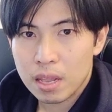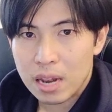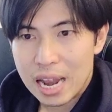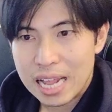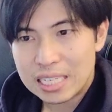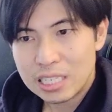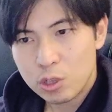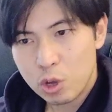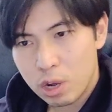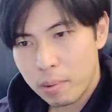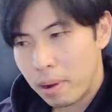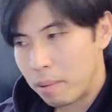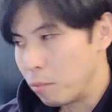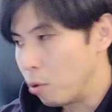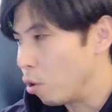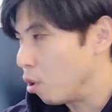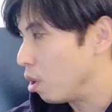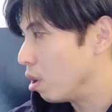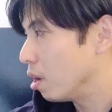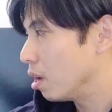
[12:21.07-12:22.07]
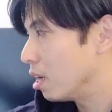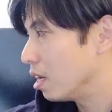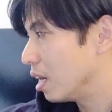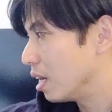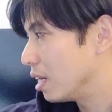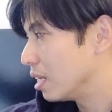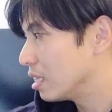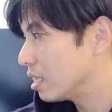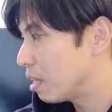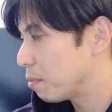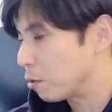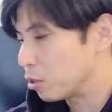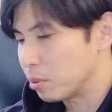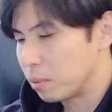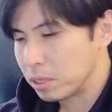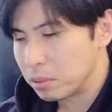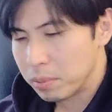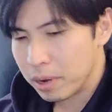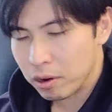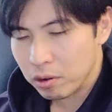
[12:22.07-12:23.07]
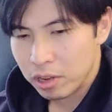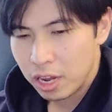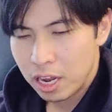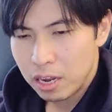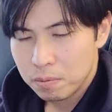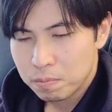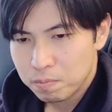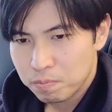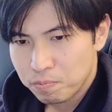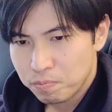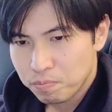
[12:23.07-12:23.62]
Let's talk about more typical Japanese man, okay?